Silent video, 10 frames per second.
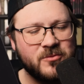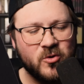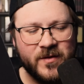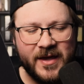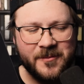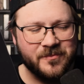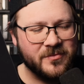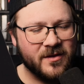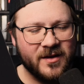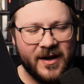movie,
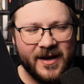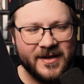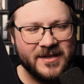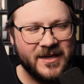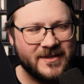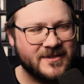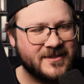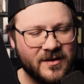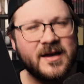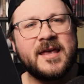
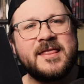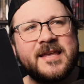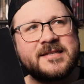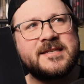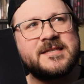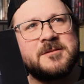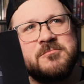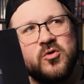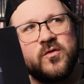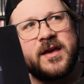this is the
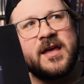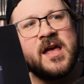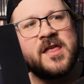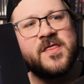movie